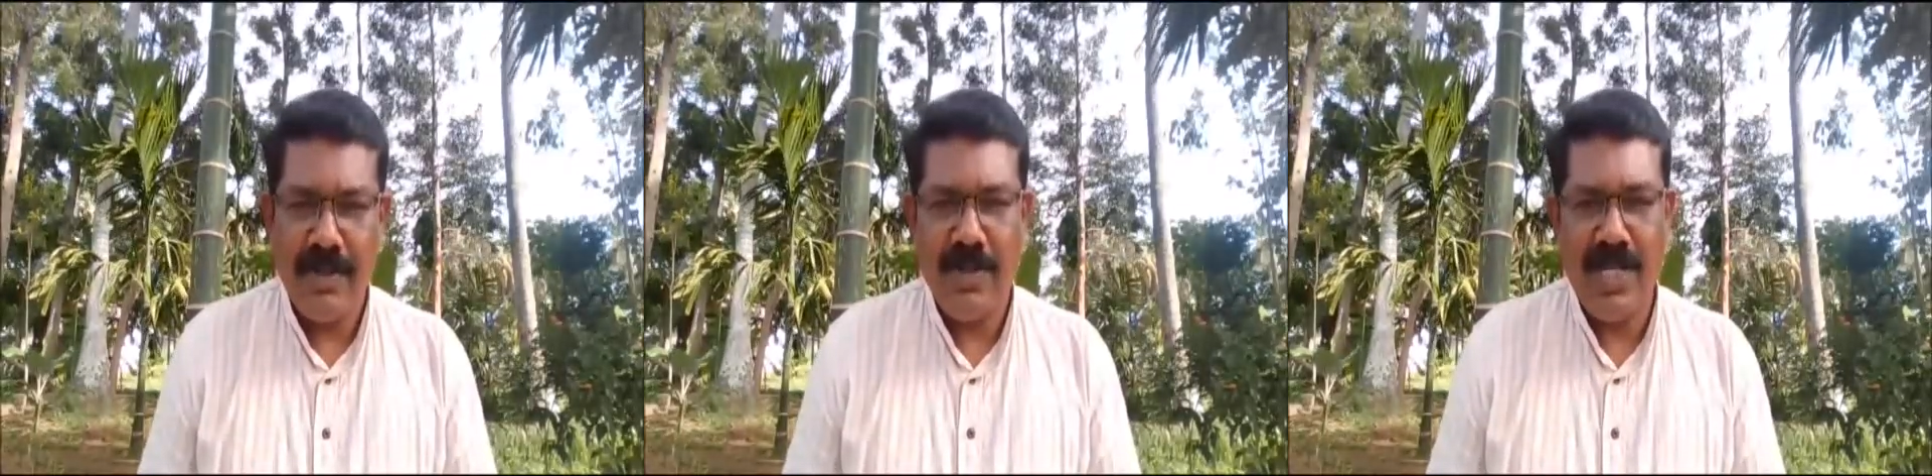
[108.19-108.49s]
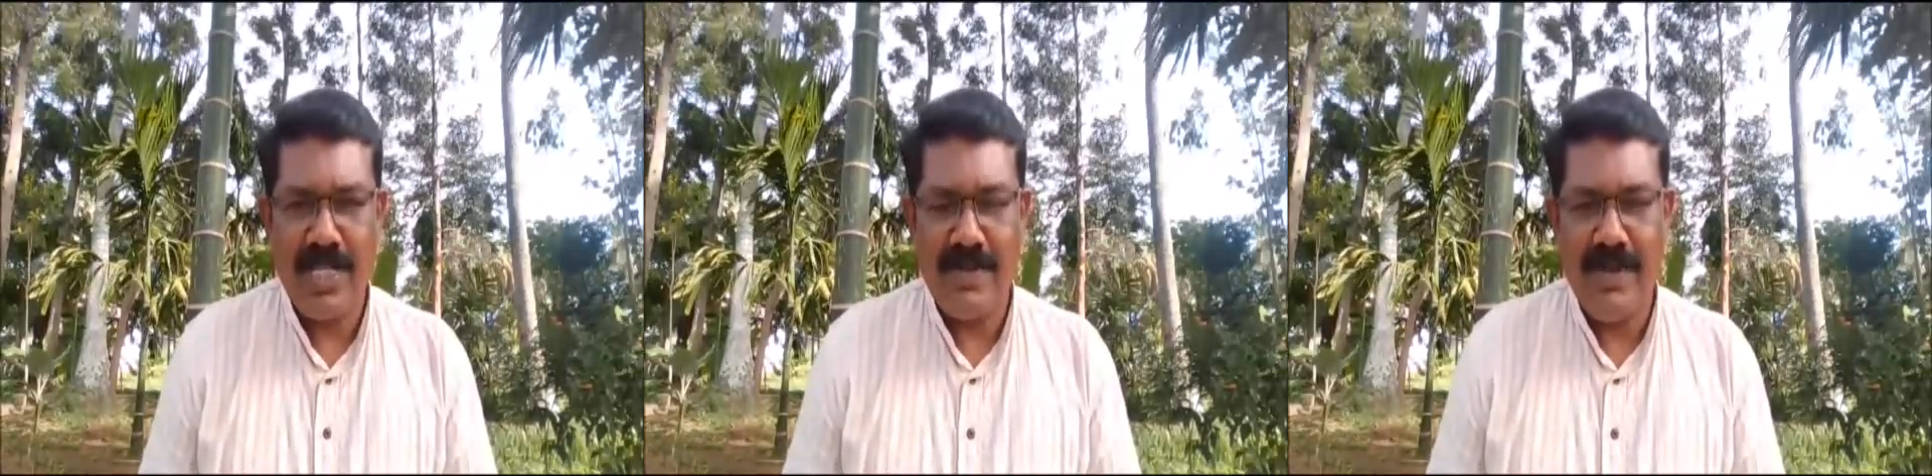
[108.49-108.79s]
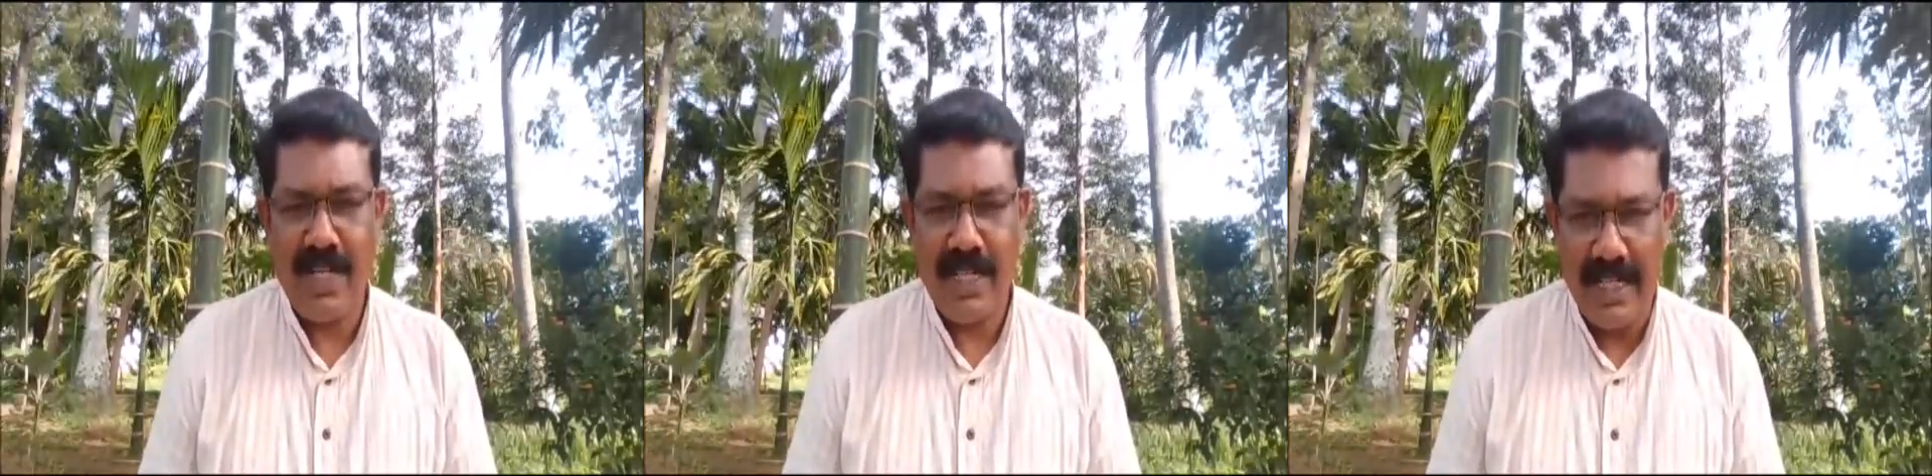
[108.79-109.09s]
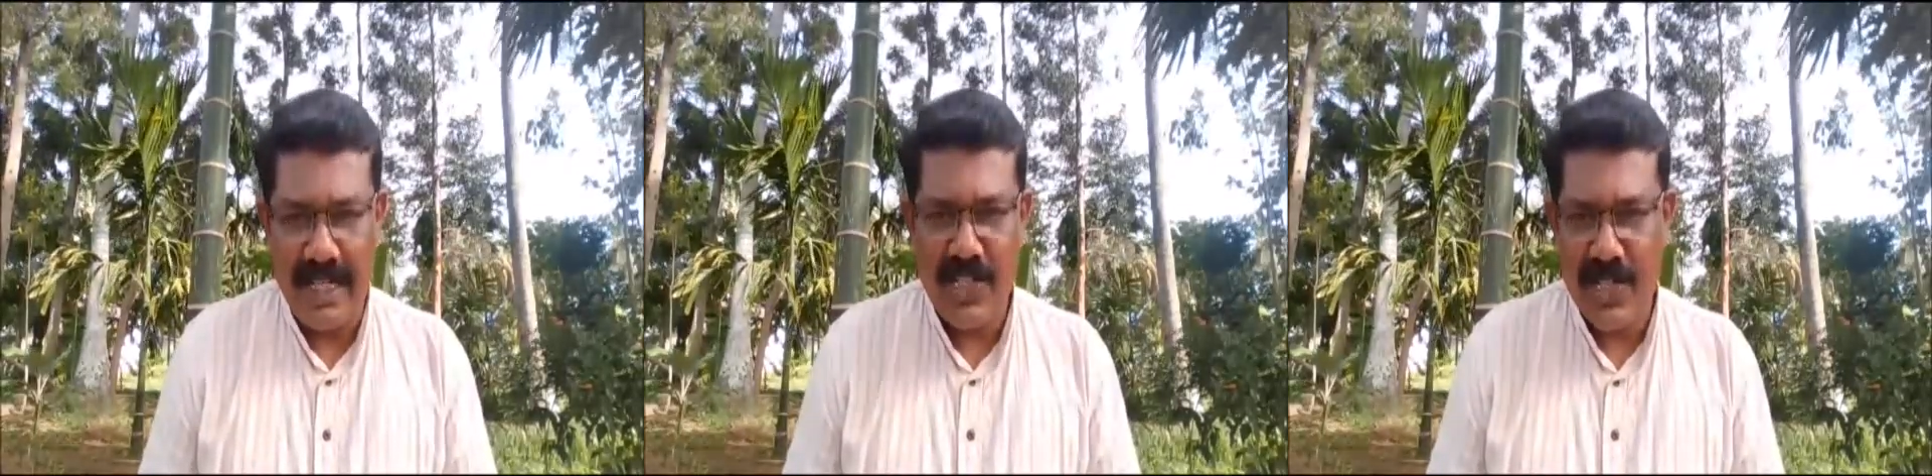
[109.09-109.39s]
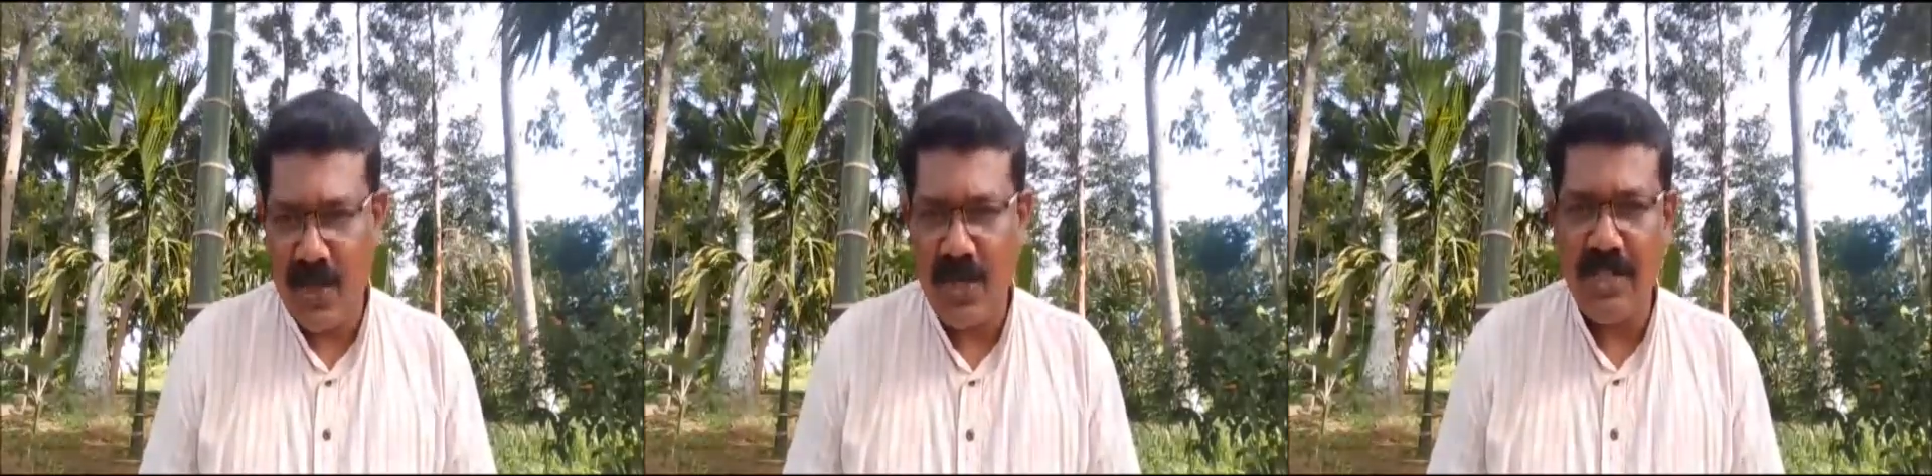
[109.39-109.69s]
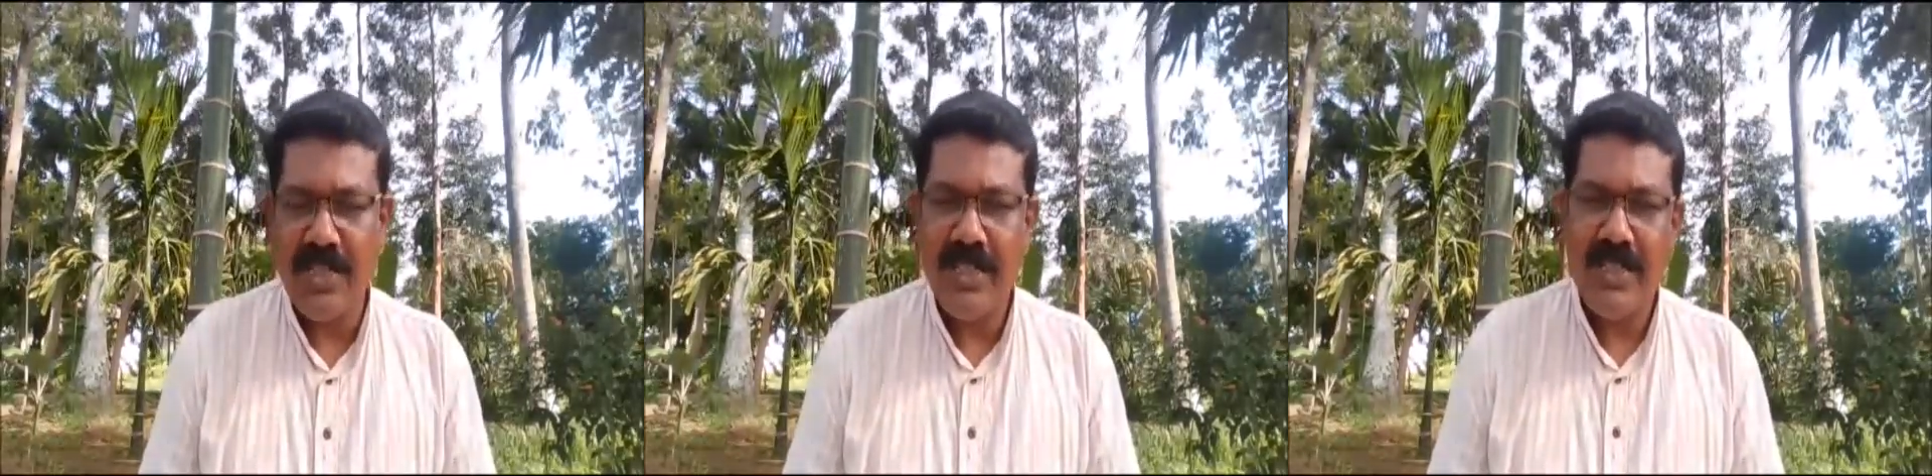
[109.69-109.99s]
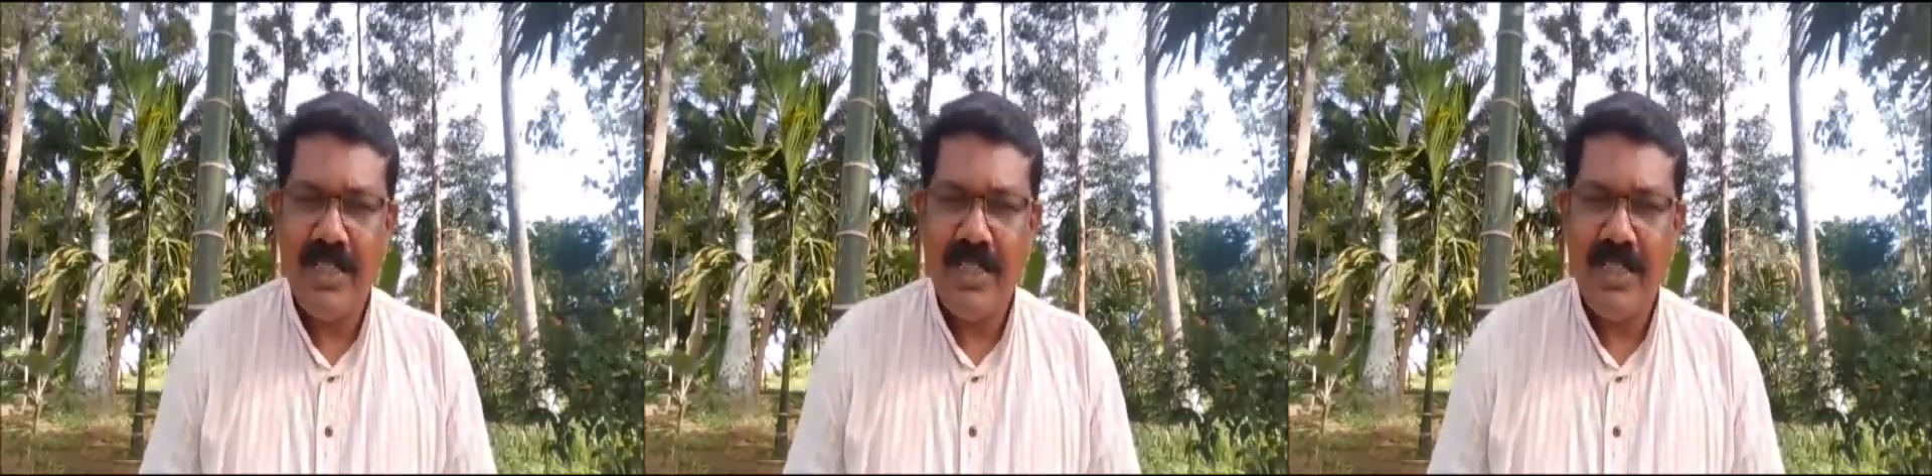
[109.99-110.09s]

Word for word: who is a very great scholar